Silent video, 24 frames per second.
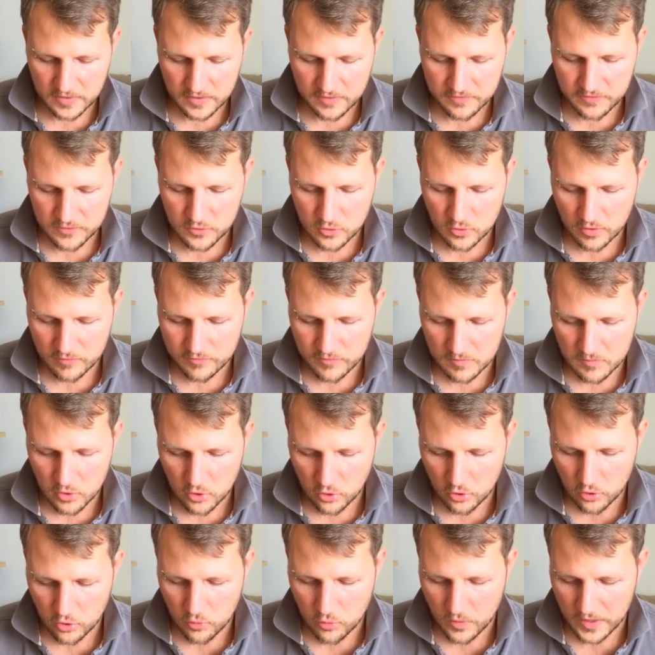A few of them
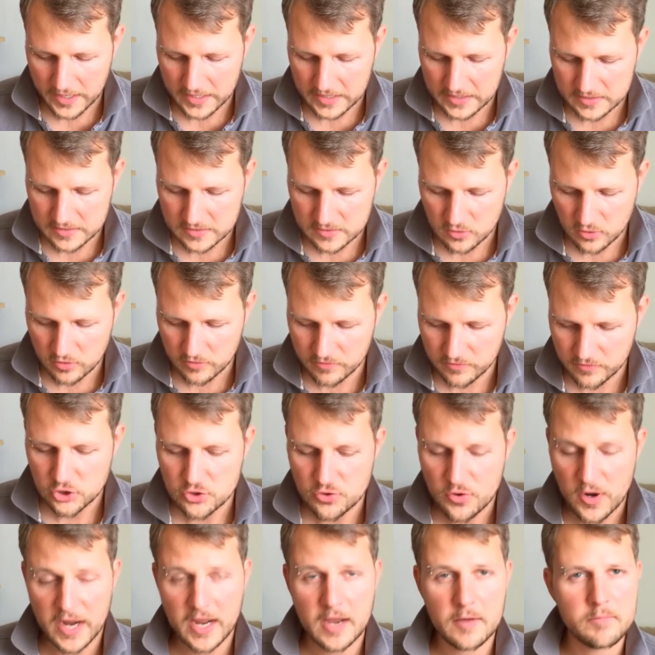look quite sort of
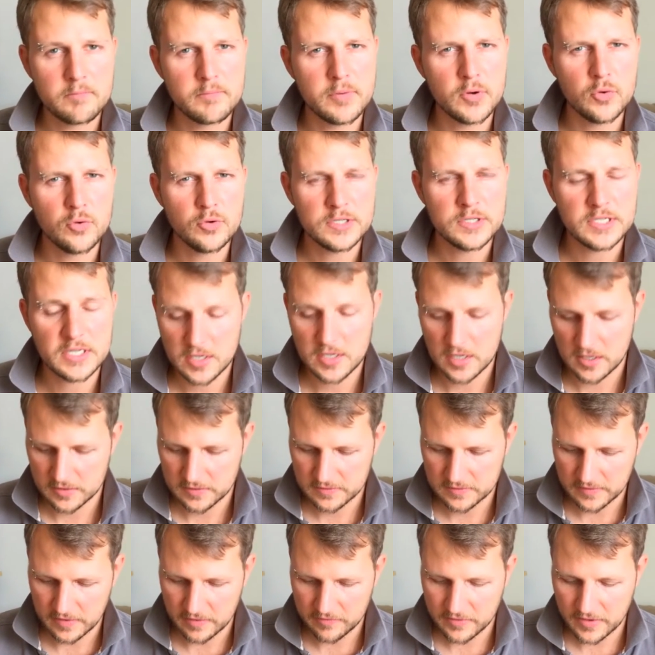track booty and
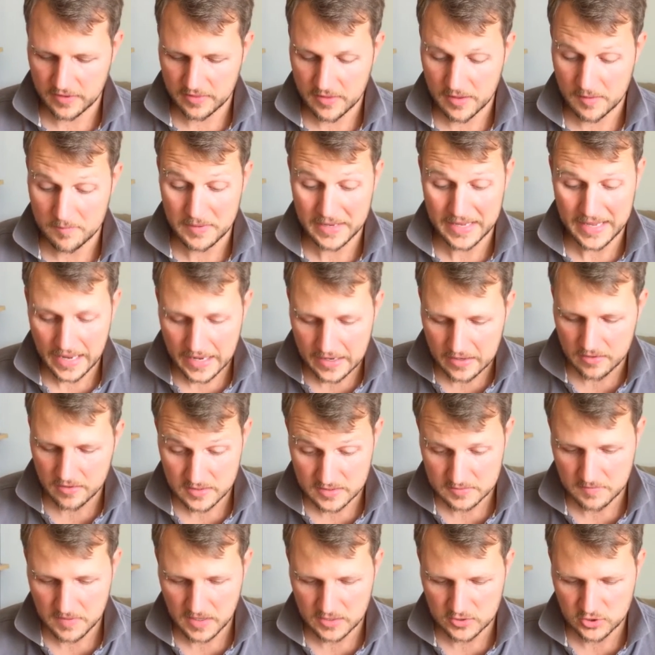stuff like that, but again,
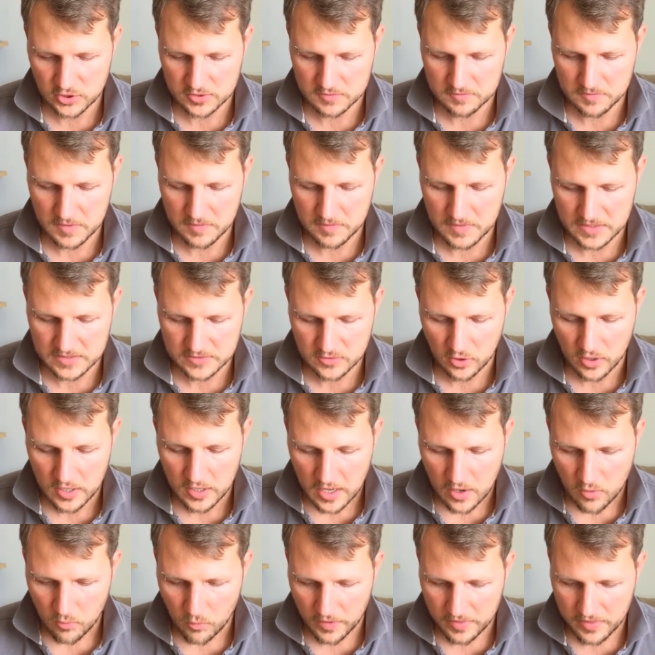this may just be me. So
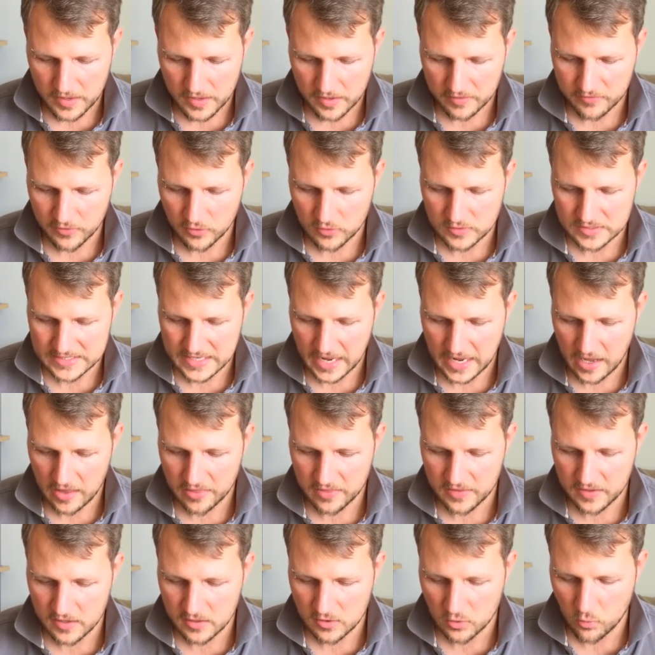one that I found is
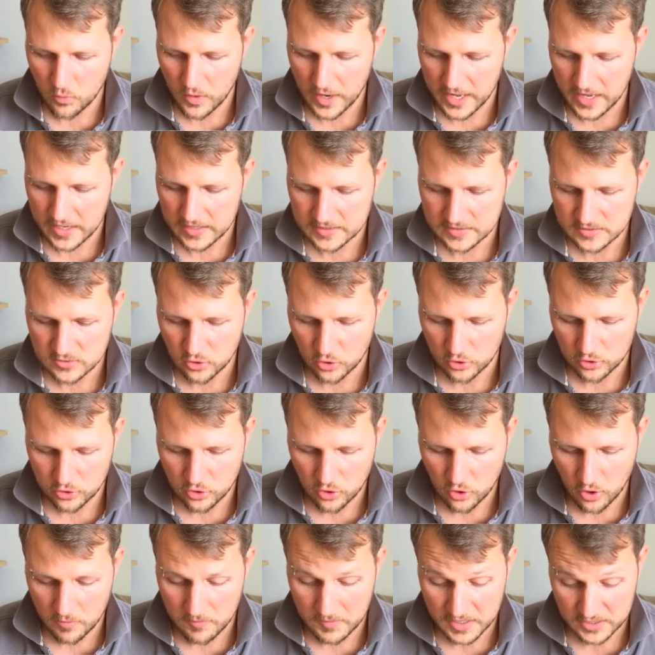
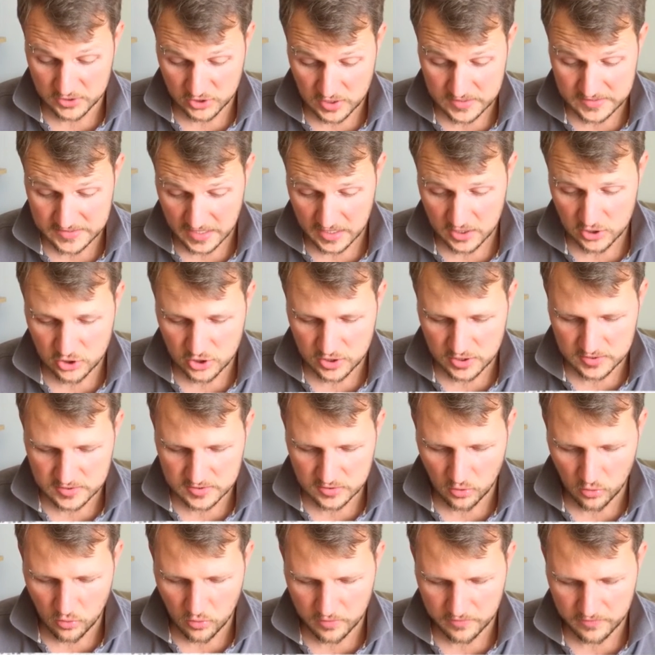ethicalwears.com, and I just actually
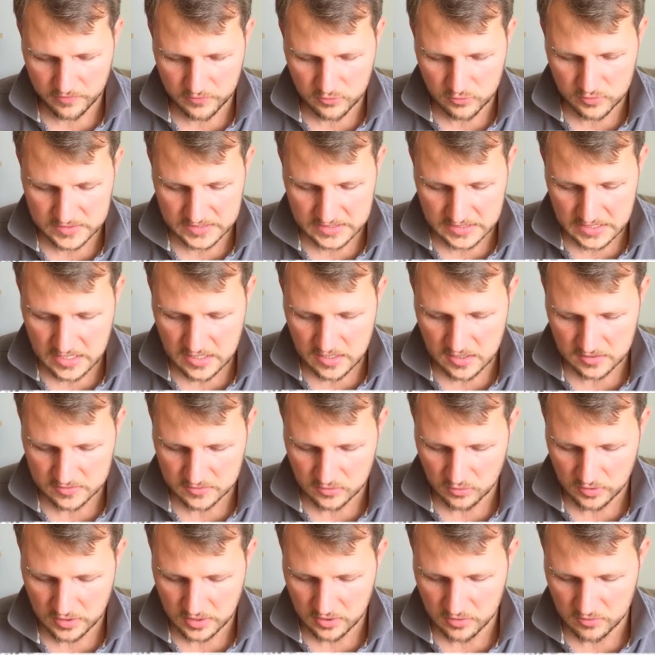saw a few sneakers
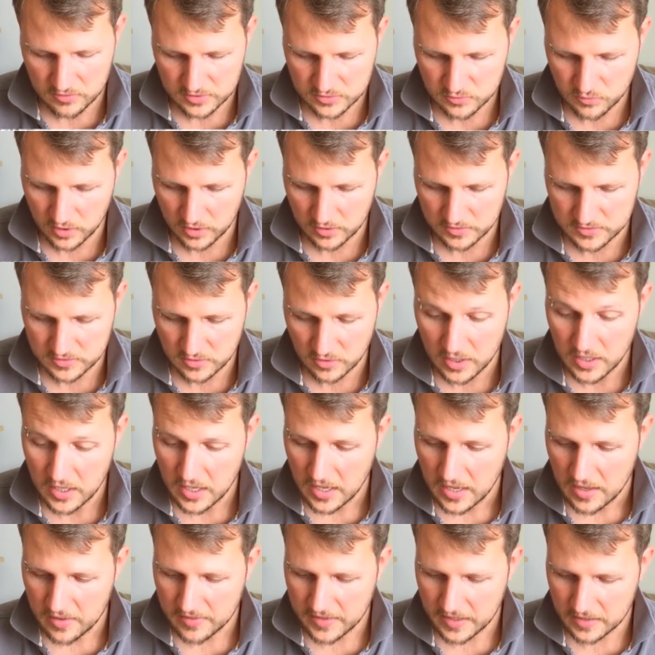on here as well, so
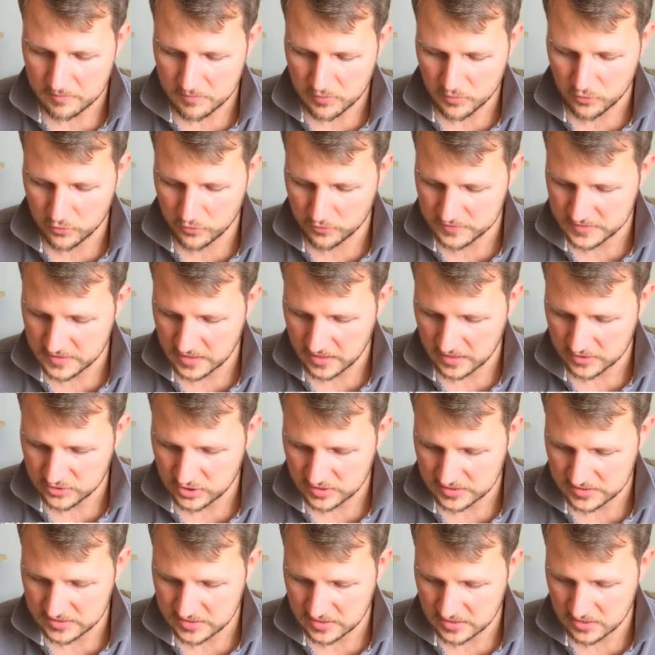that proves that I
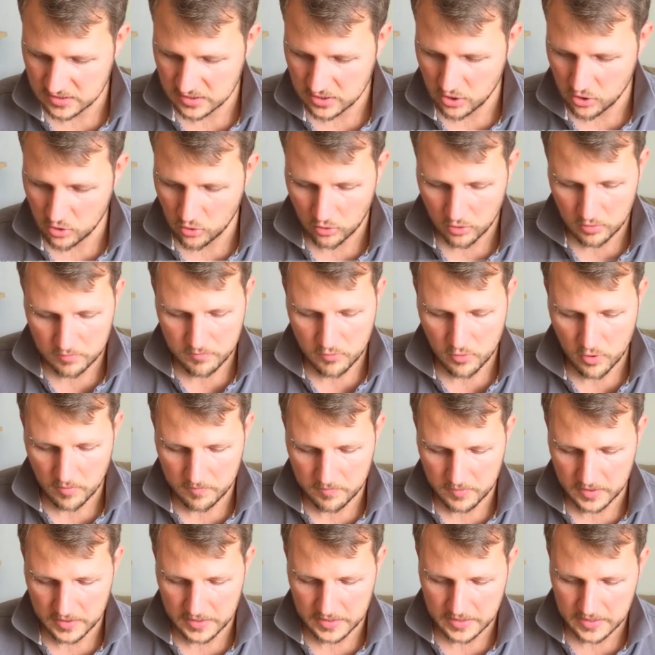just didn't look
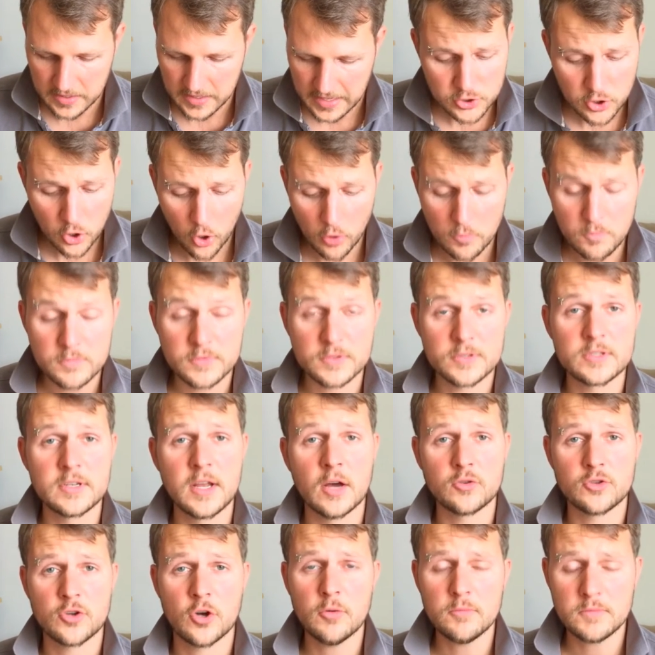properly. Toms.
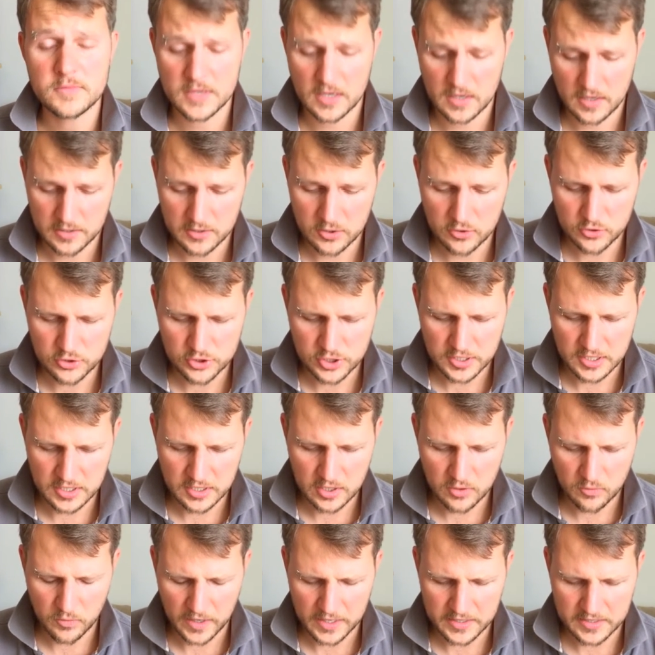Now Toms are usually a
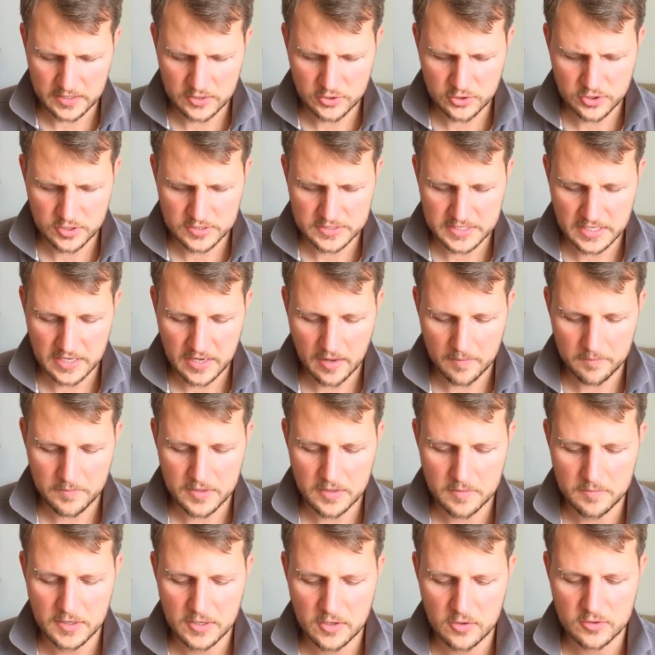quite interesting
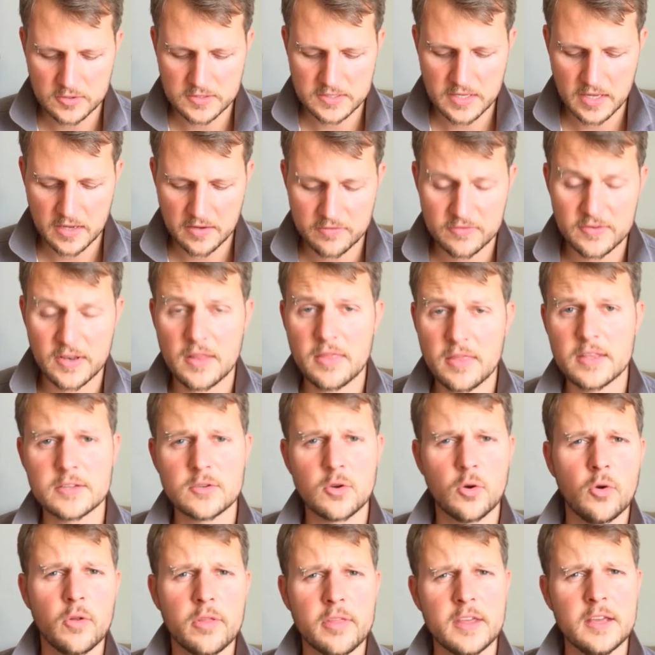company because they've done this
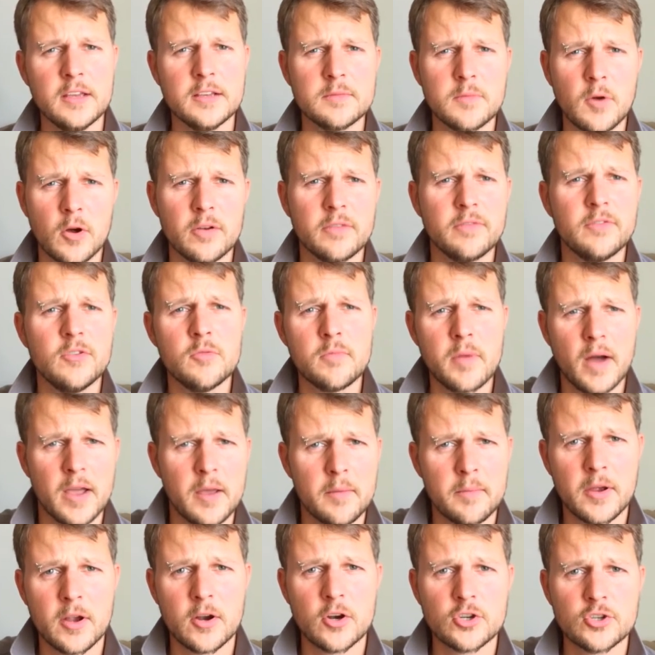whole thing about if you buy a
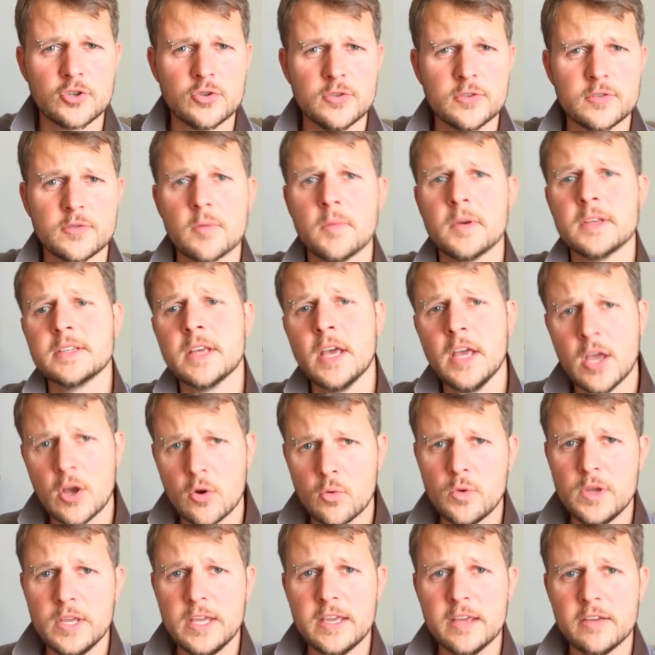pair of shoes from us,
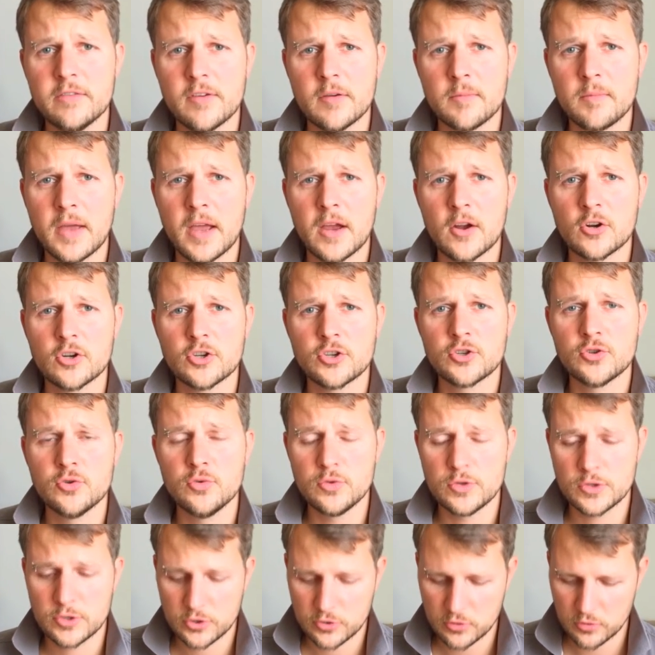we give a pair of
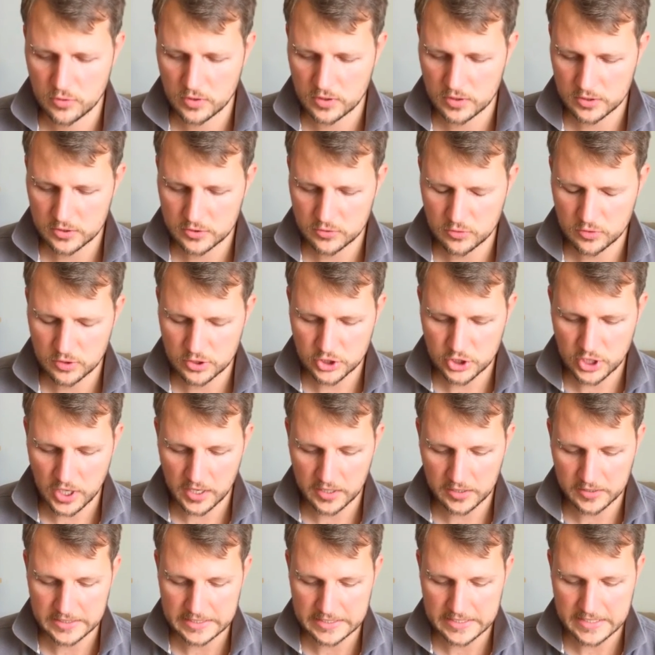shoes to a
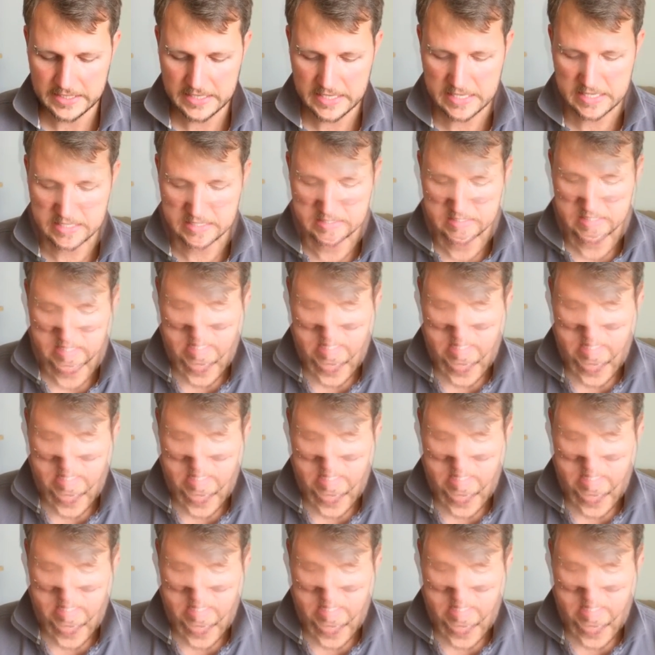child in need.